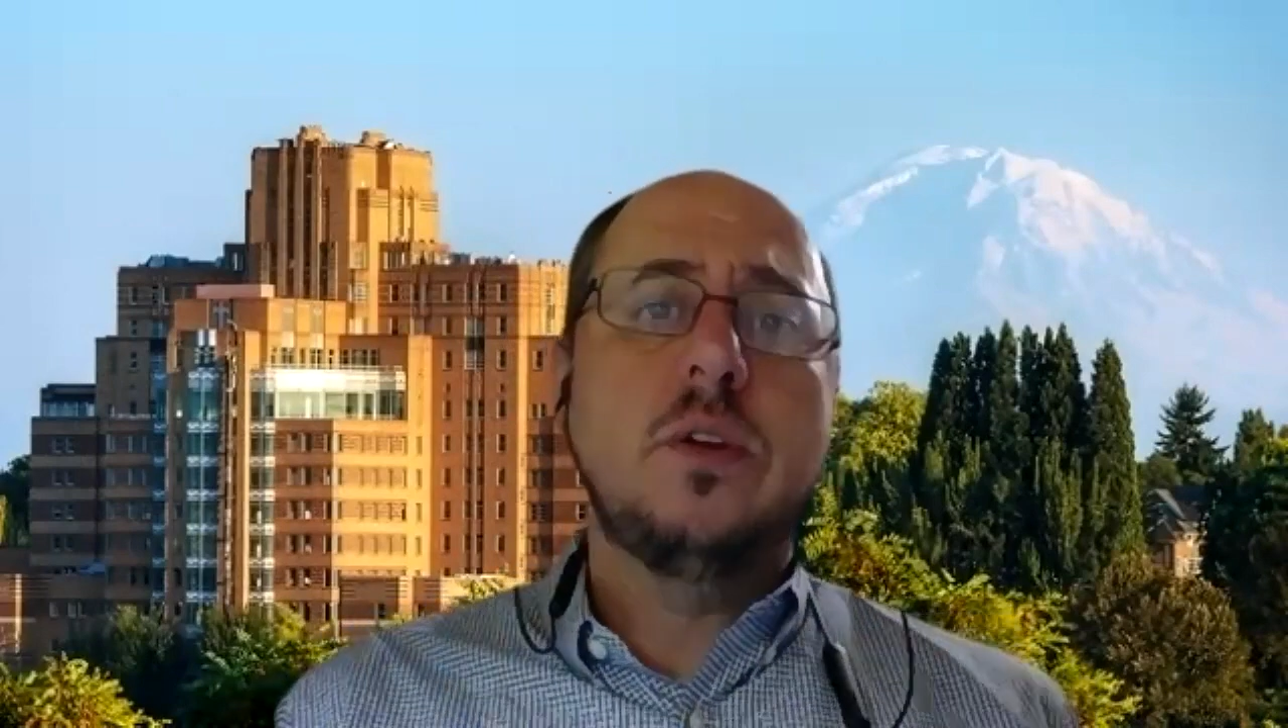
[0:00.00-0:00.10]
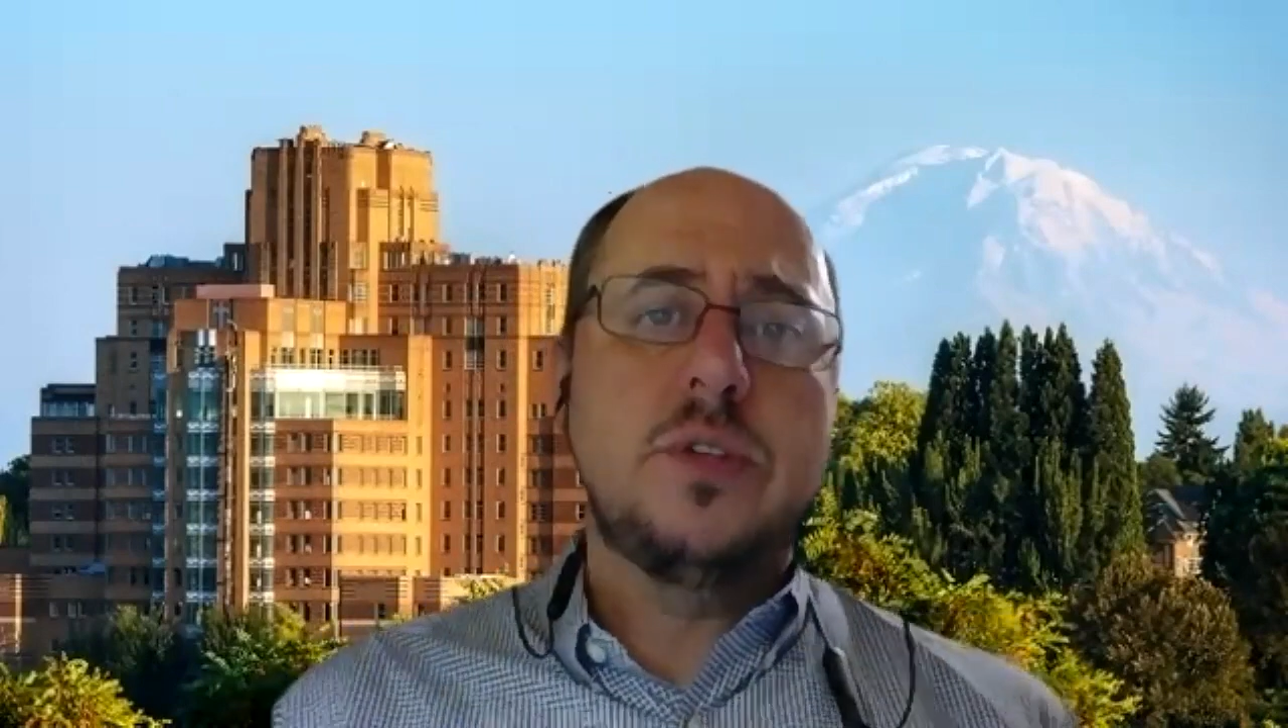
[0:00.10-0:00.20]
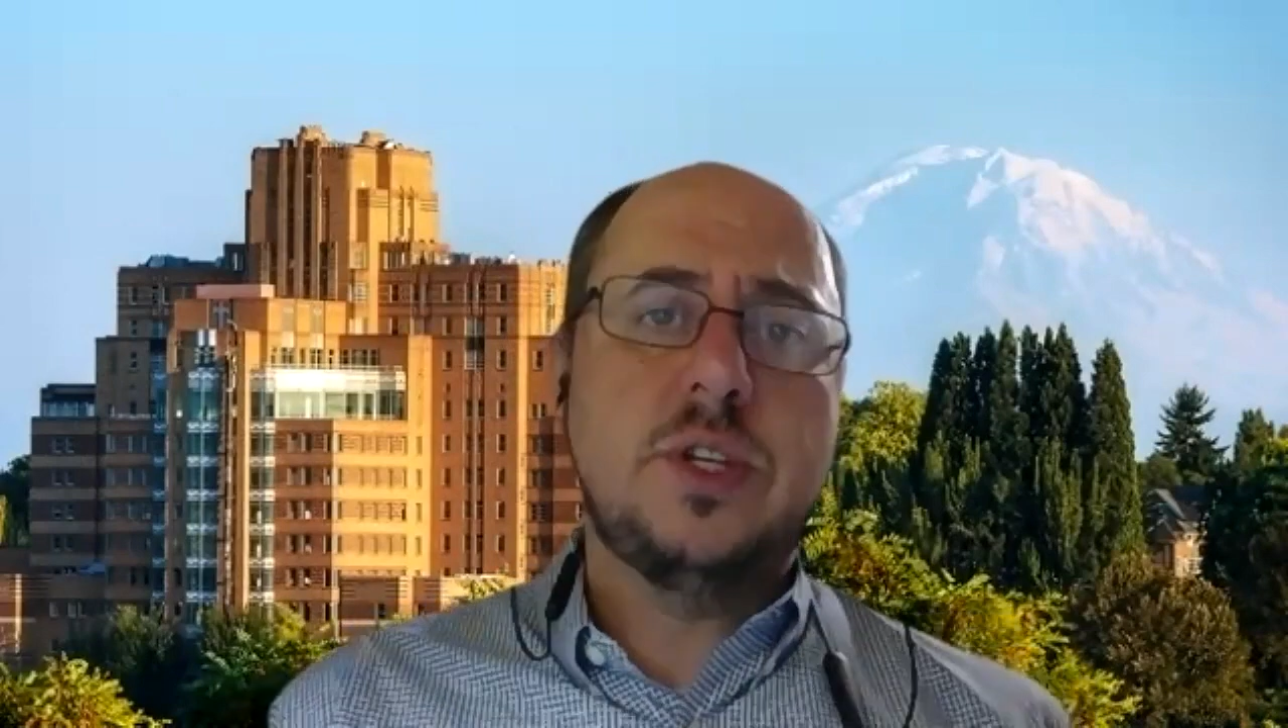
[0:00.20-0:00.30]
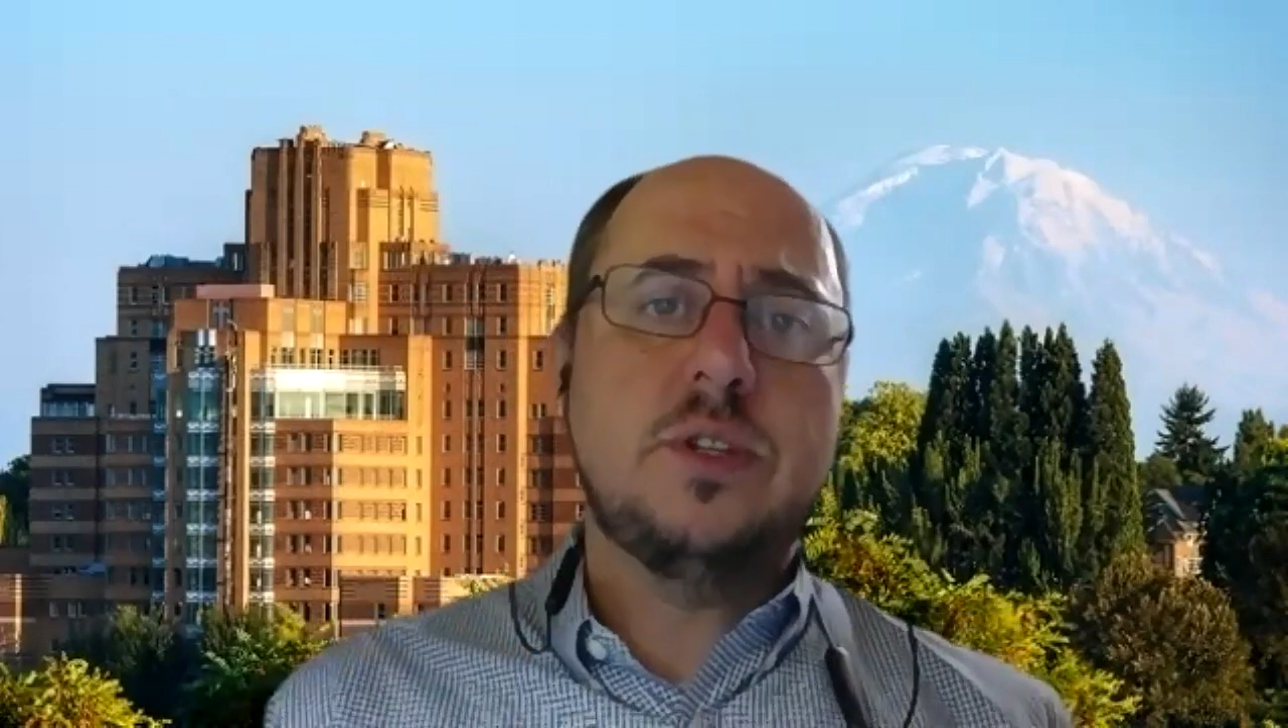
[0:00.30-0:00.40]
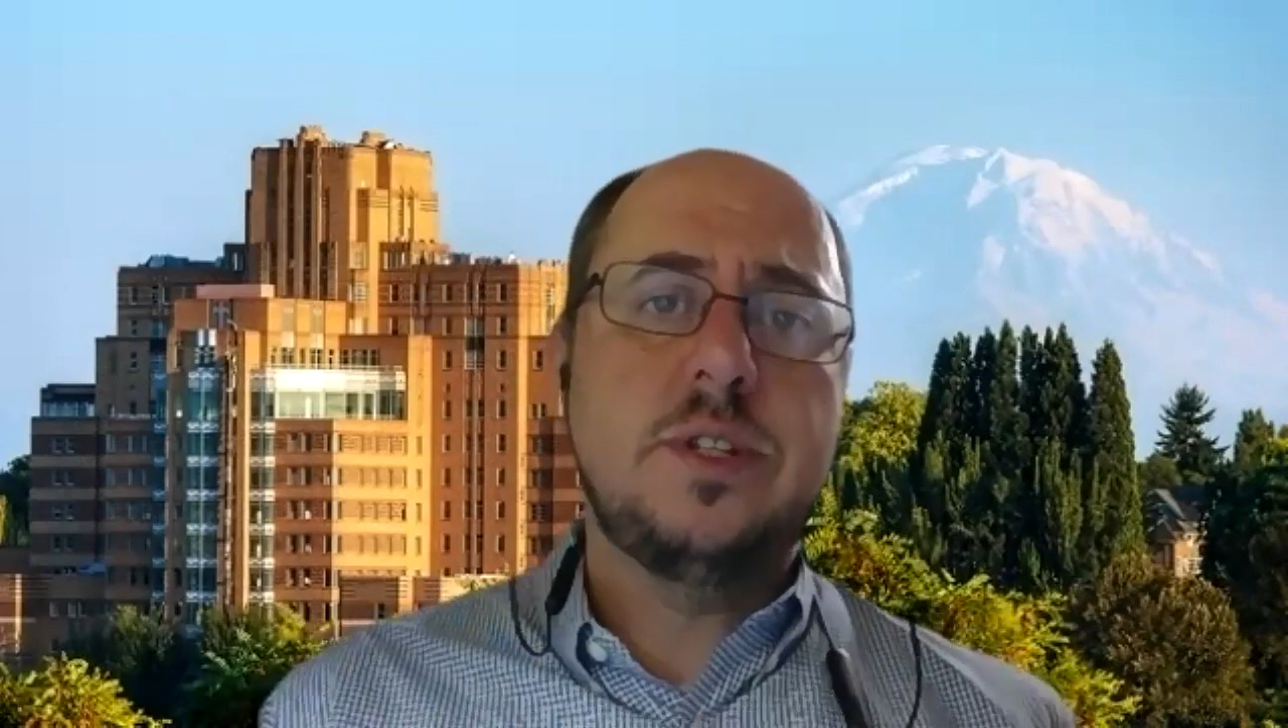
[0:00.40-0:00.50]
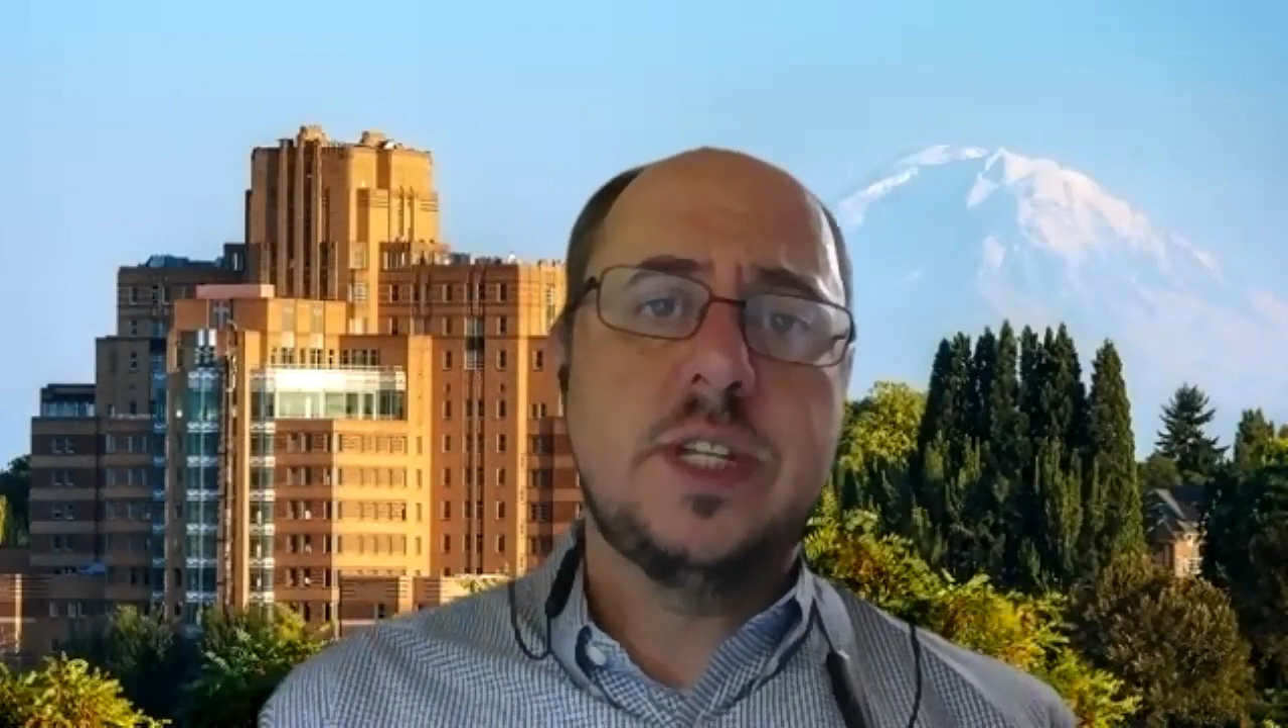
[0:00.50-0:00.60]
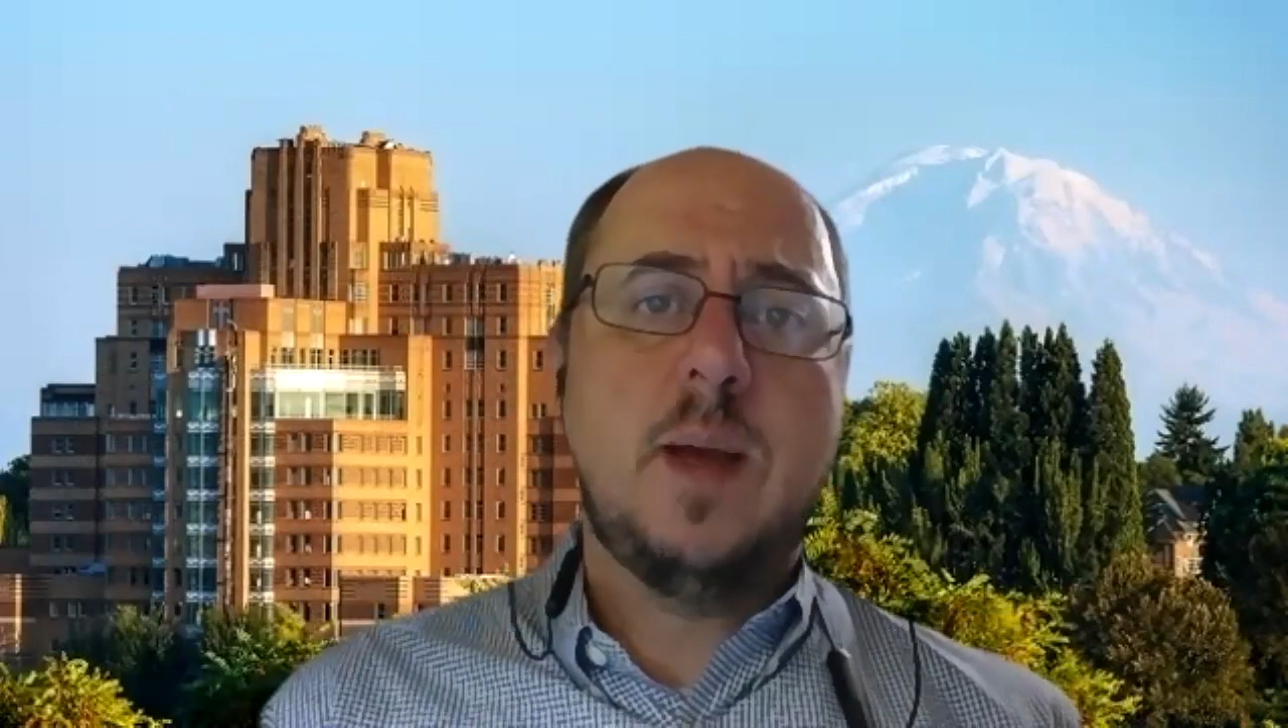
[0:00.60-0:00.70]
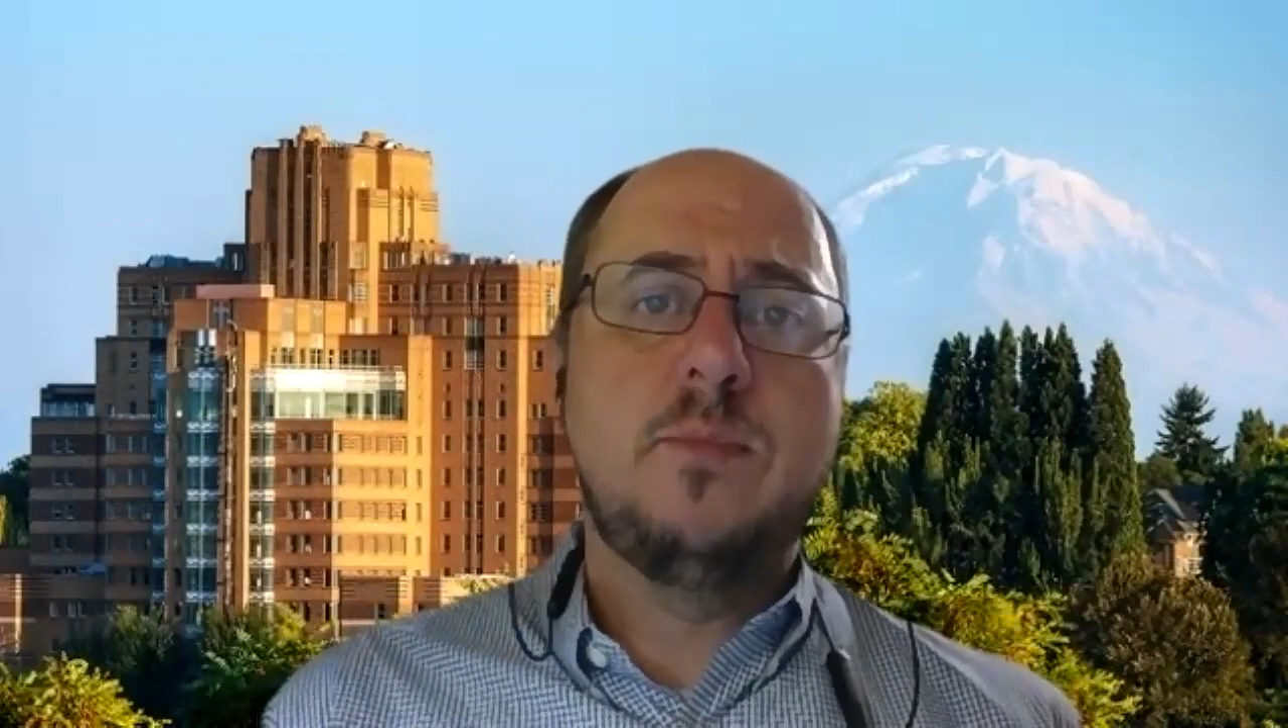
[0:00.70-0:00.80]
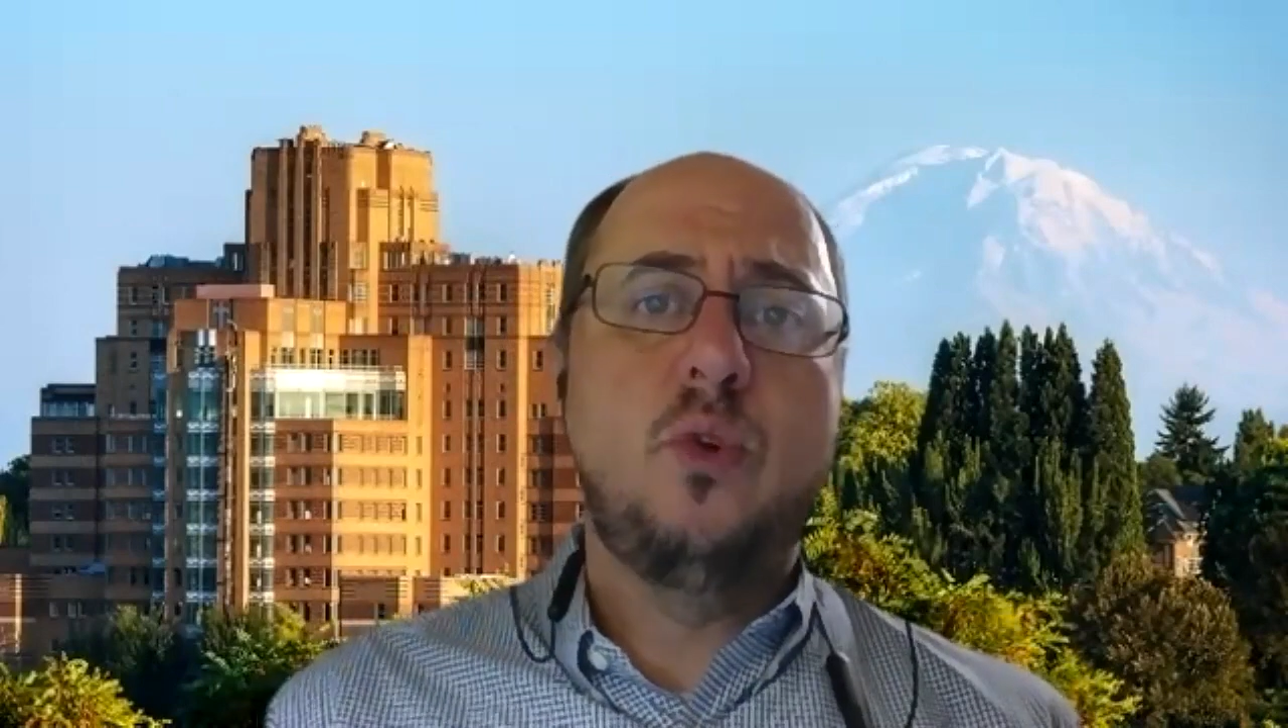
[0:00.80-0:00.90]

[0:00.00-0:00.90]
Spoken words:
assistants that come